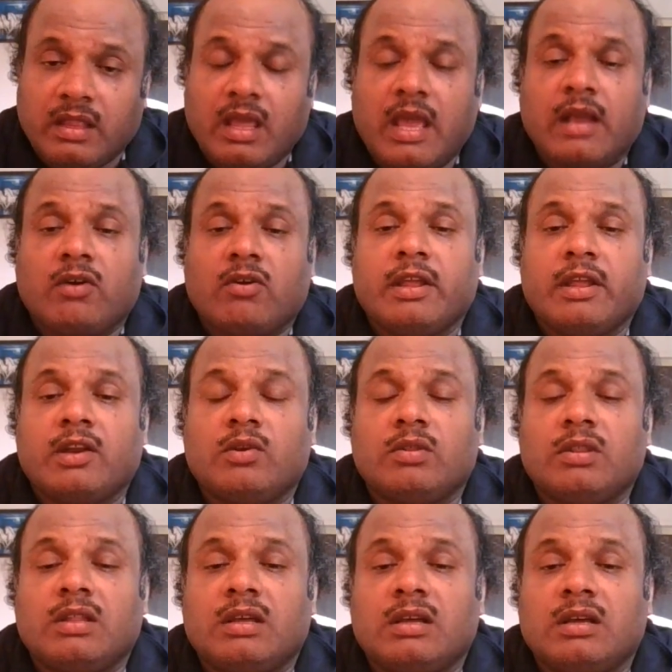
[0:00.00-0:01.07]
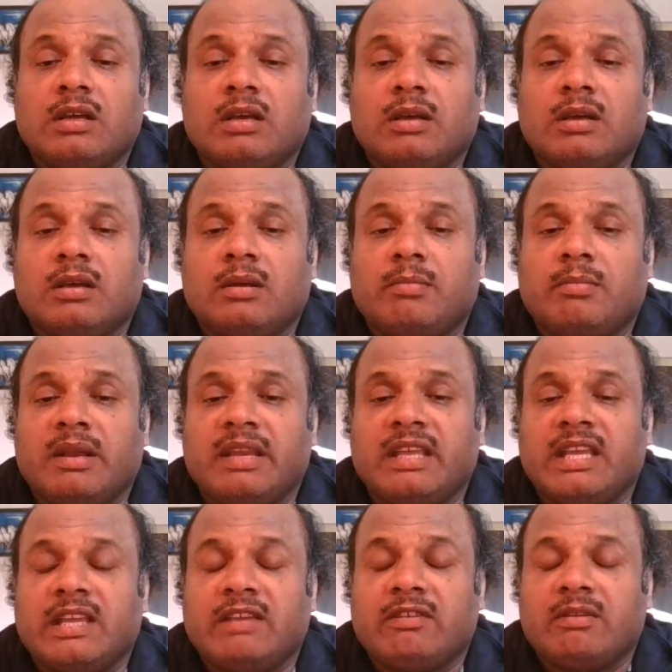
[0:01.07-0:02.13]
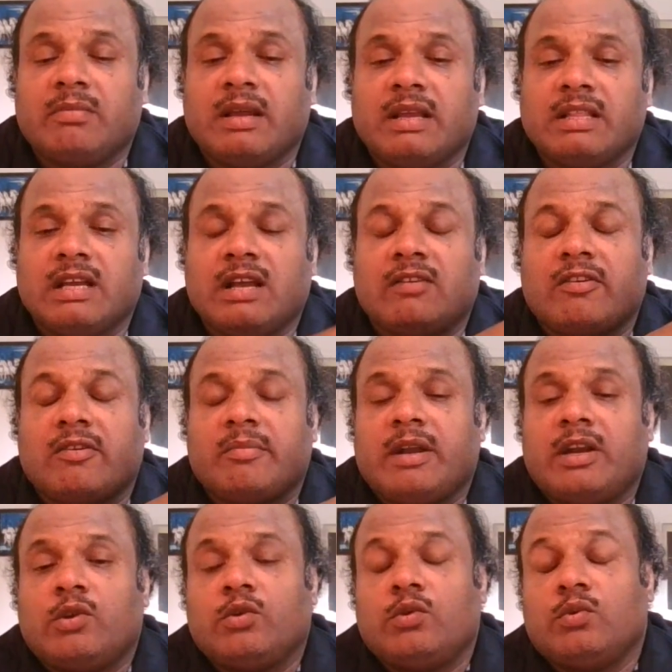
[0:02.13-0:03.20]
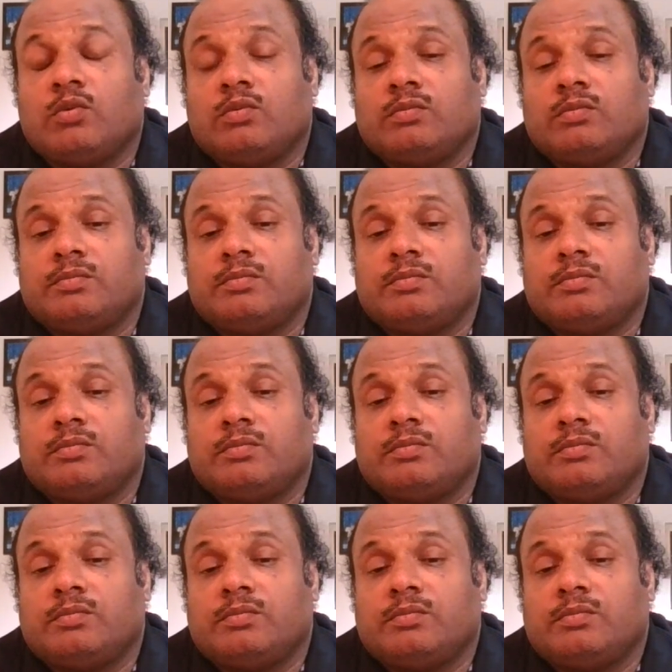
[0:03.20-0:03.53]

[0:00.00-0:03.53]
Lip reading: according to the money given by the government to you.